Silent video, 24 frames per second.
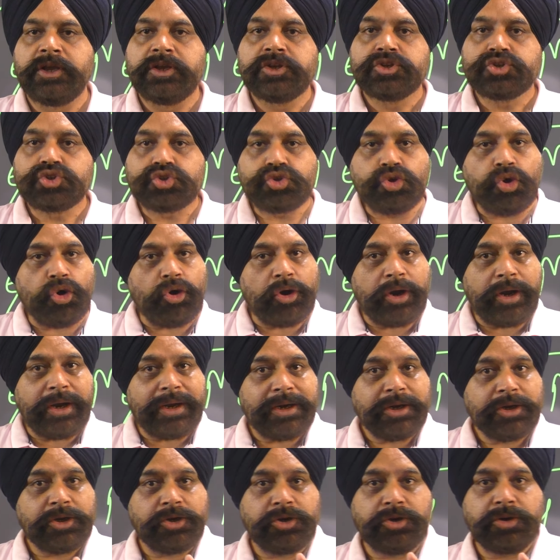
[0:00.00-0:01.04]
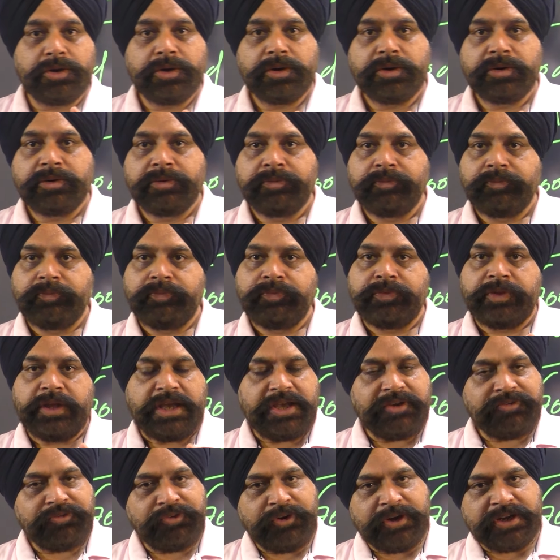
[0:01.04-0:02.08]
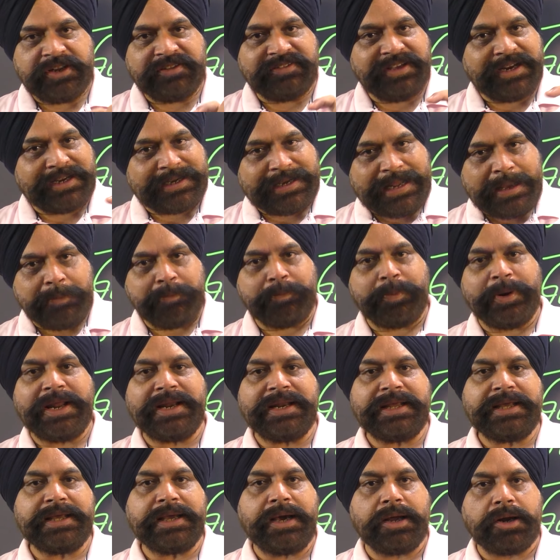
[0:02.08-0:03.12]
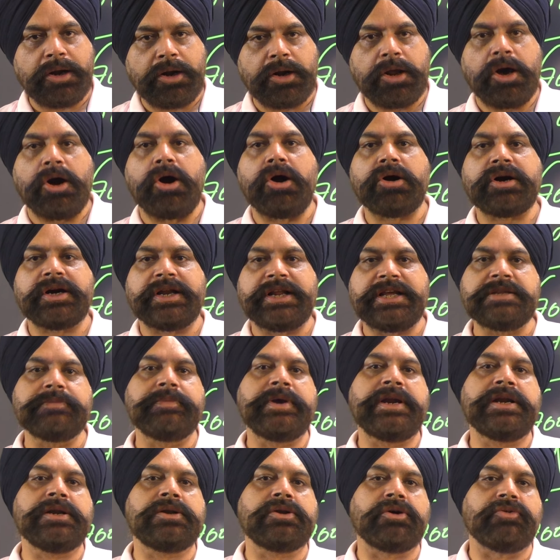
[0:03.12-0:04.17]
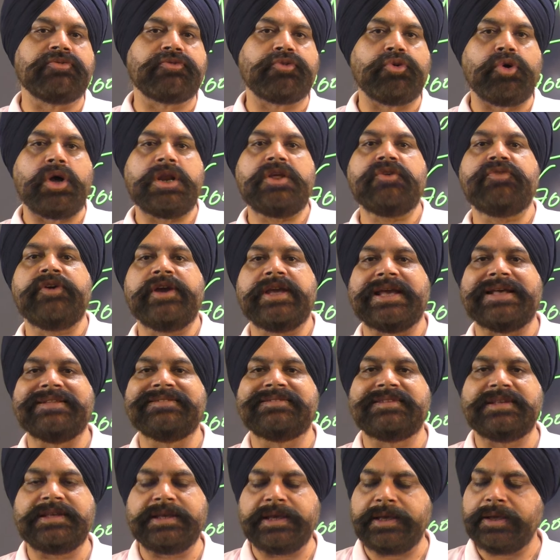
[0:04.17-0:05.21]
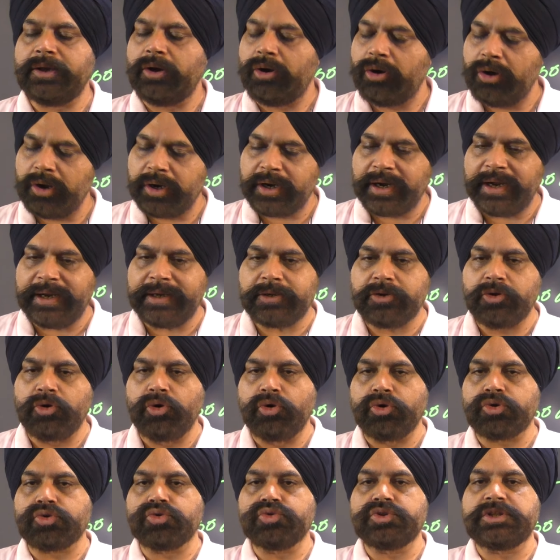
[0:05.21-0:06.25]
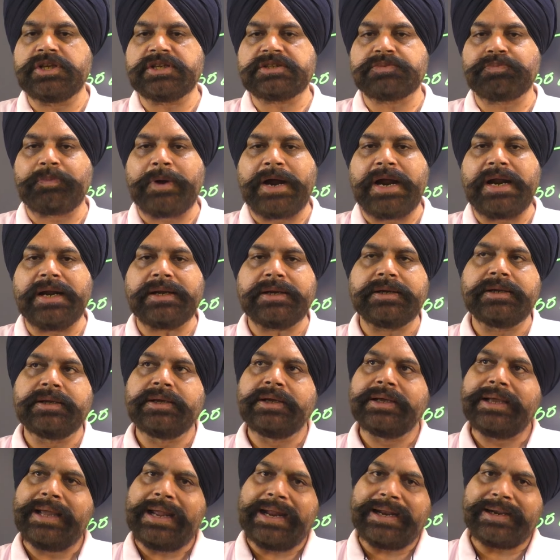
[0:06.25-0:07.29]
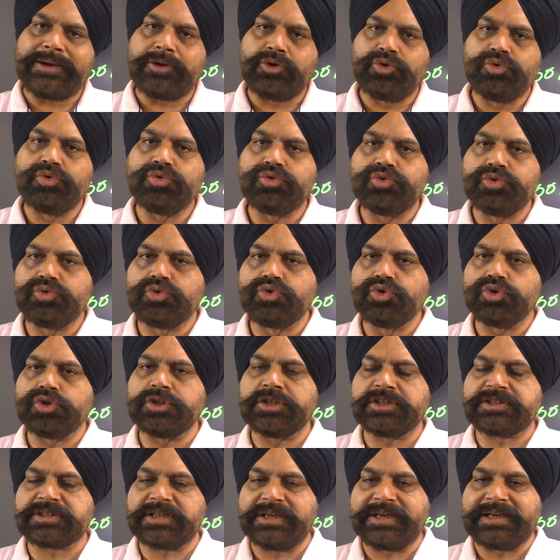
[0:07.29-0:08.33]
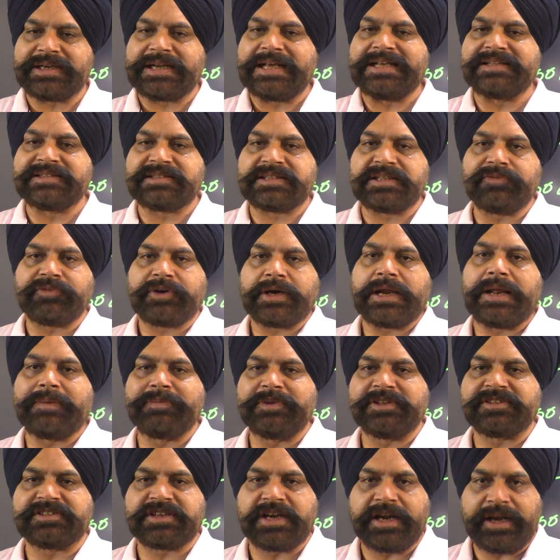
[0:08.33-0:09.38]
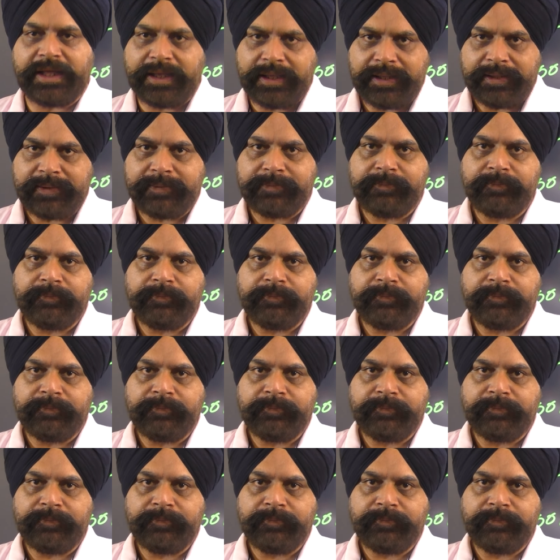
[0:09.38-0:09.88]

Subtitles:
So if it is a temporary or ad hoc arrangement of qualifying NCA, all right, go to this part and do this intensive cramming study.